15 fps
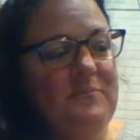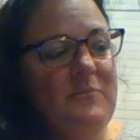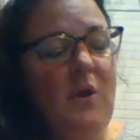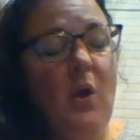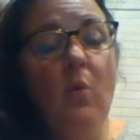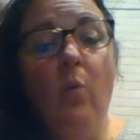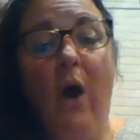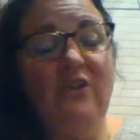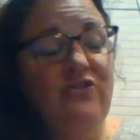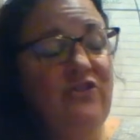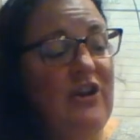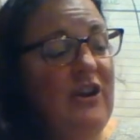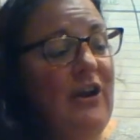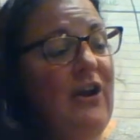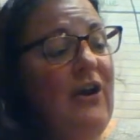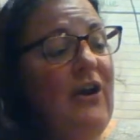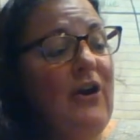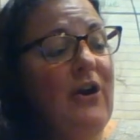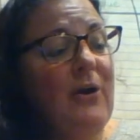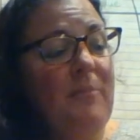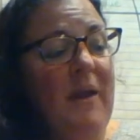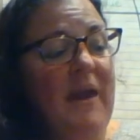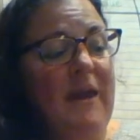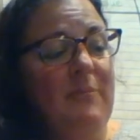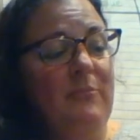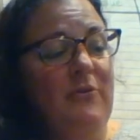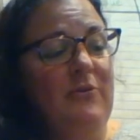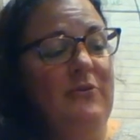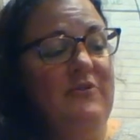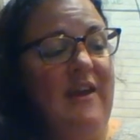Watching her paint
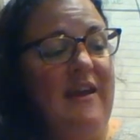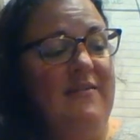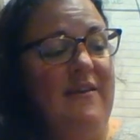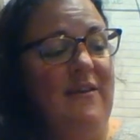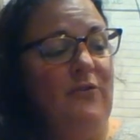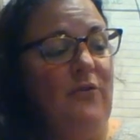blue daisies